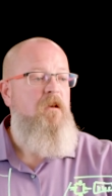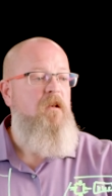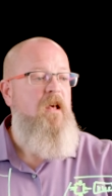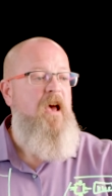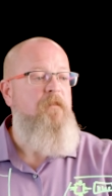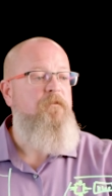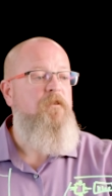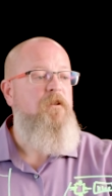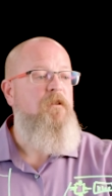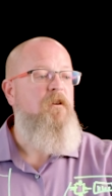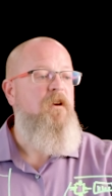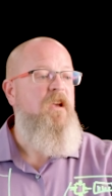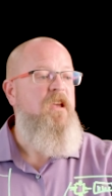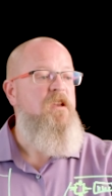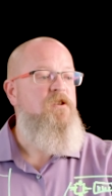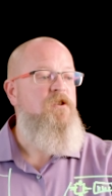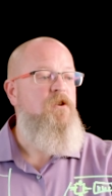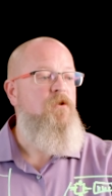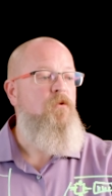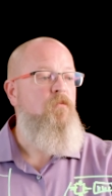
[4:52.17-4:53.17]
you'll have to look
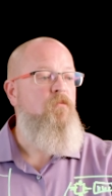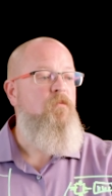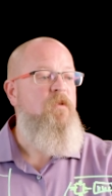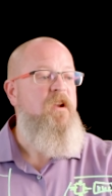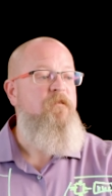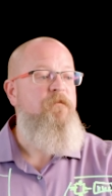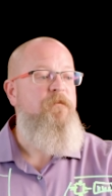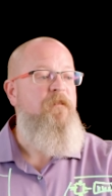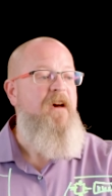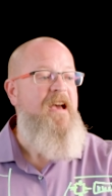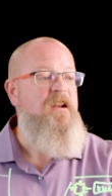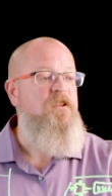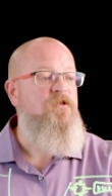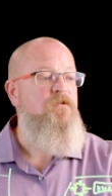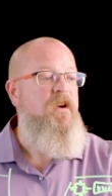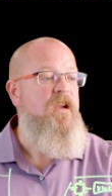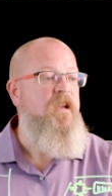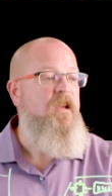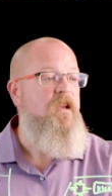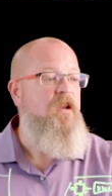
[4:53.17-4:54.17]
into
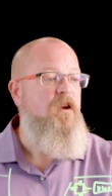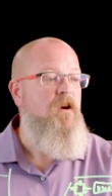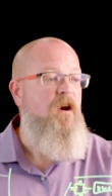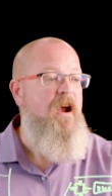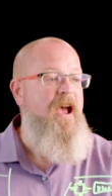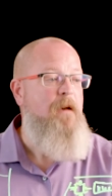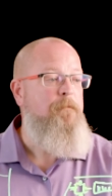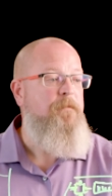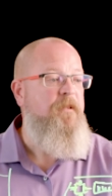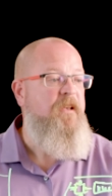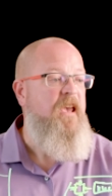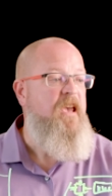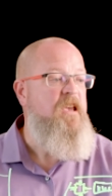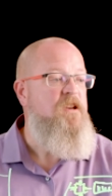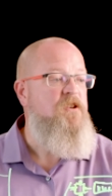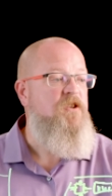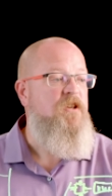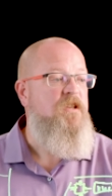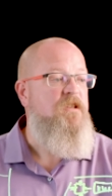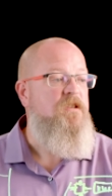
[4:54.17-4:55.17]
refactoring your
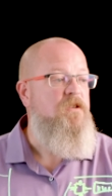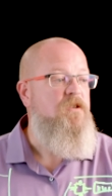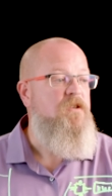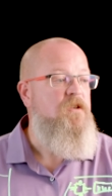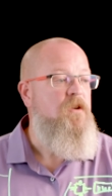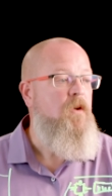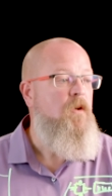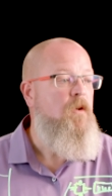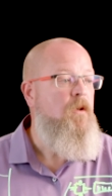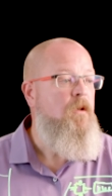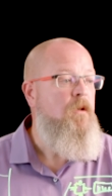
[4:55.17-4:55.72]
applications.